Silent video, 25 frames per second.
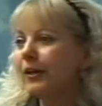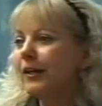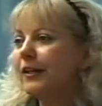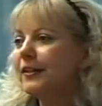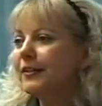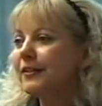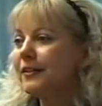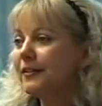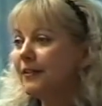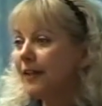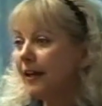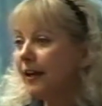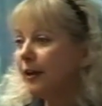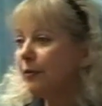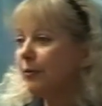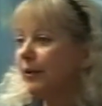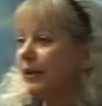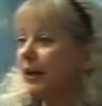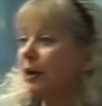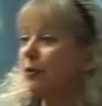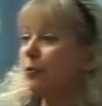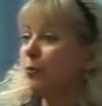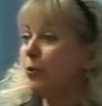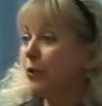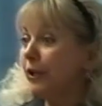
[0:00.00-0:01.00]
today what
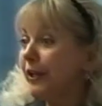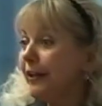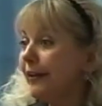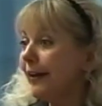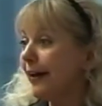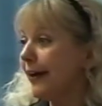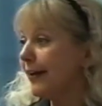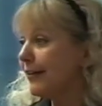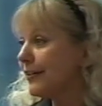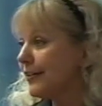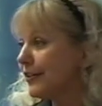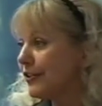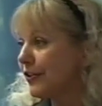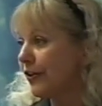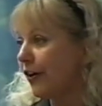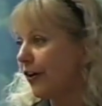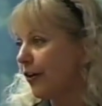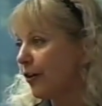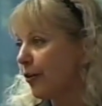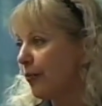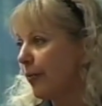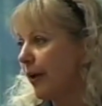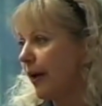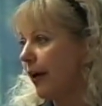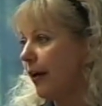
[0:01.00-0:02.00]
I would like to
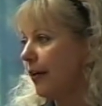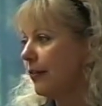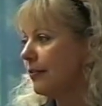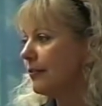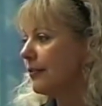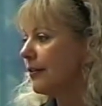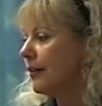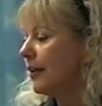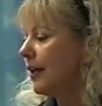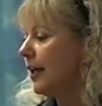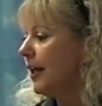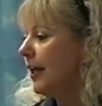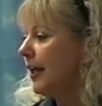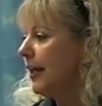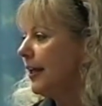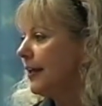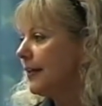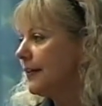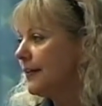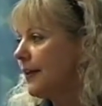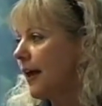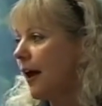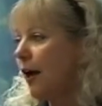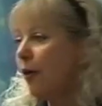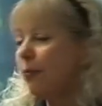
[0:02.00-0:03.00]
talk about
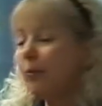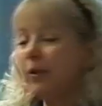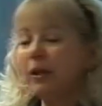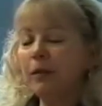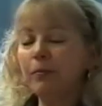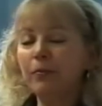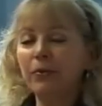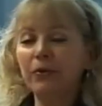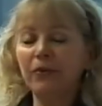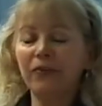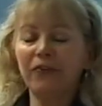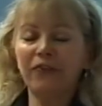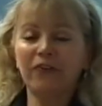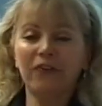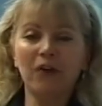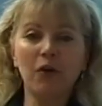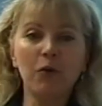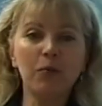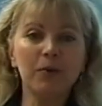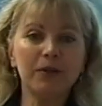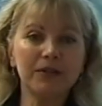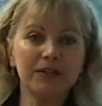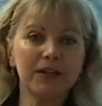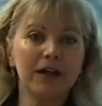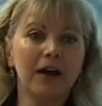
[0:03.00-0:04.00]
is how people
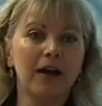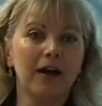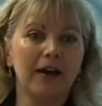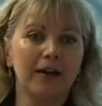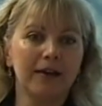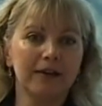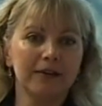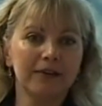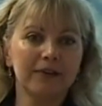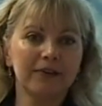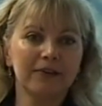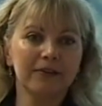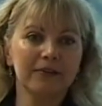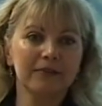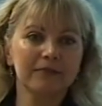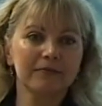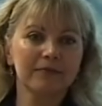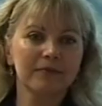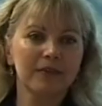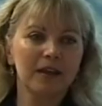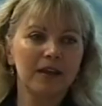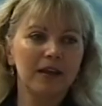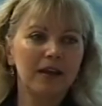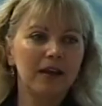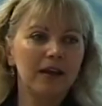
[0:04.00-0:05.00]
somatize,
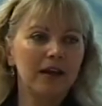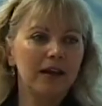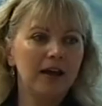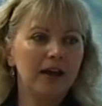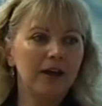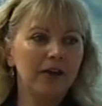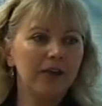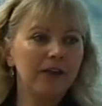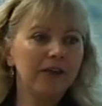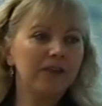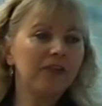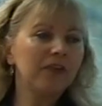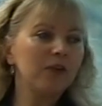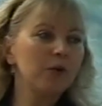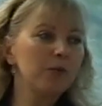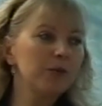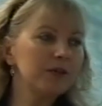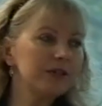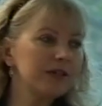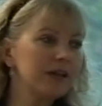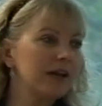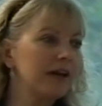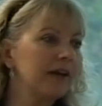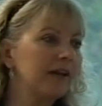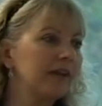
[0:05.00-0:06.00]
how they
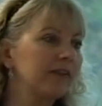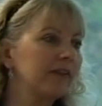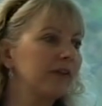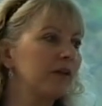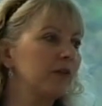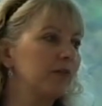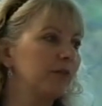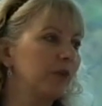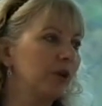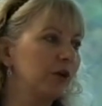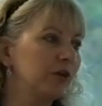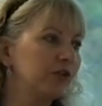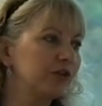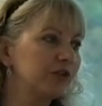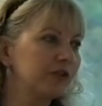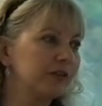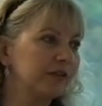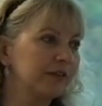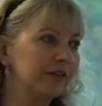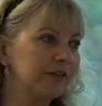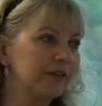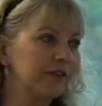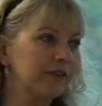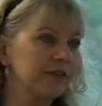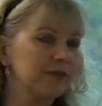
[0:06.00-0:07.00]
somatize
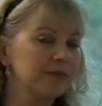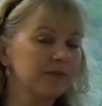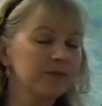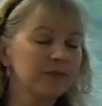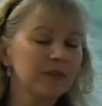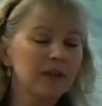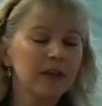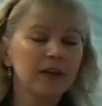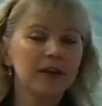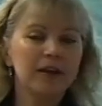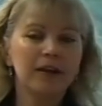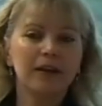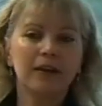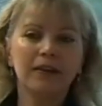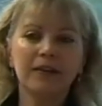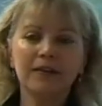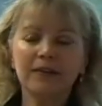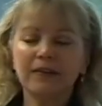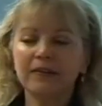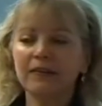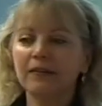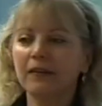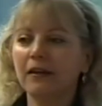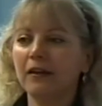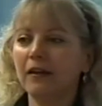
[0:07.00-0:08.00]
emotions. Now, this
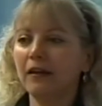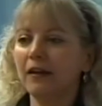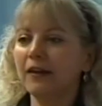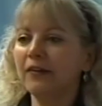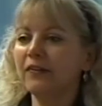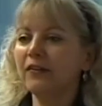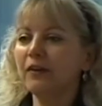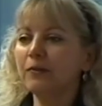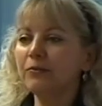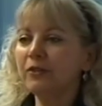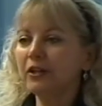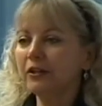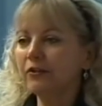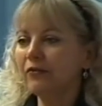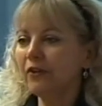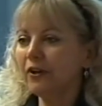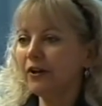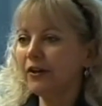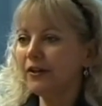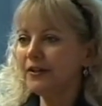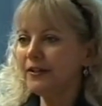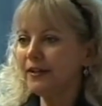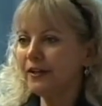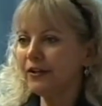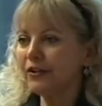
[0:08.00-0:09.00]
is a subject
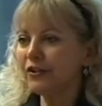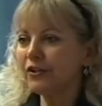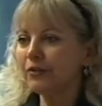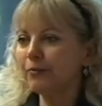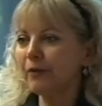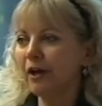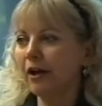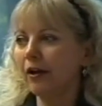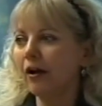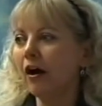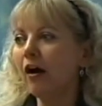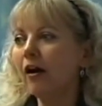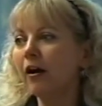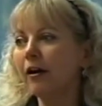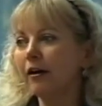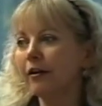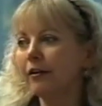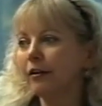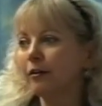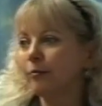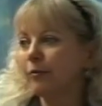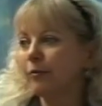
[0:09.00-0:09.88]
very dear to my heart, and